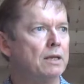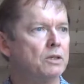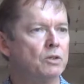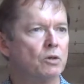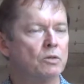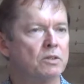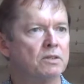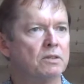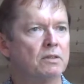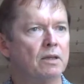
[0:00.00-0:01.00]
it told
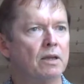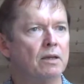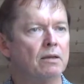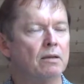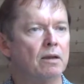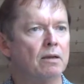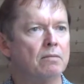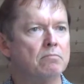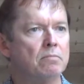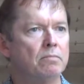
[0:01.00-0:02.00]
us that they
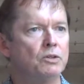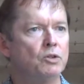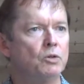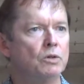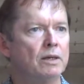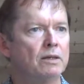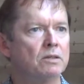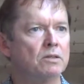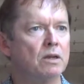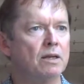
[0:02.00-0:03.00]
mature at
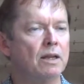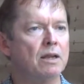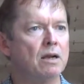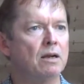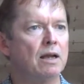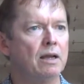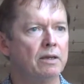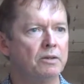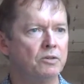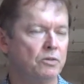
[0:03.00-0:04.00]
a slightly younger
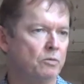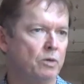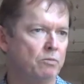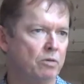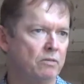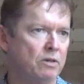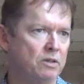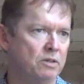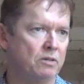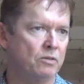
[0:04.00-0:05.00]
age than we
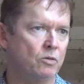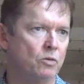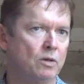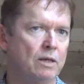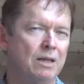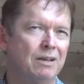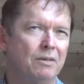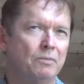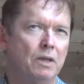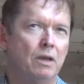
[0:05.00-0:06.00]
previously thought.
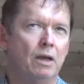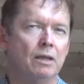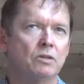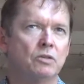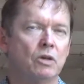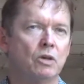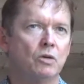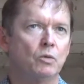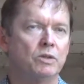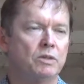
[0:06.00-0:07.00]
And
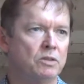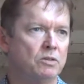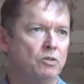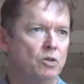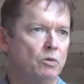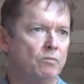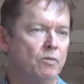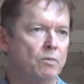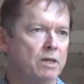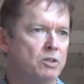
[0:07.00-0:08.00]
so with this new
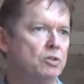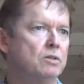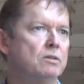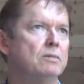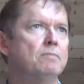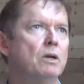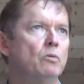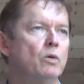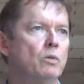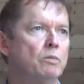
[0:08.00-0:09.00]
information,
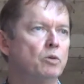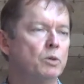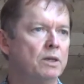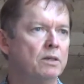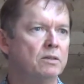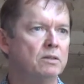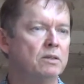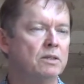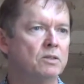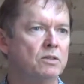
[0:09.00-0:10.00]
and when we put that into
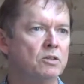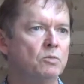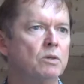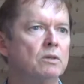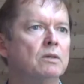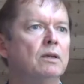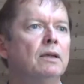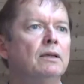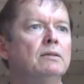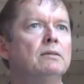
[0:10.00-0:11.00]
the assessment,
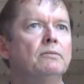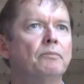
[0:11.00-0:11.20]
it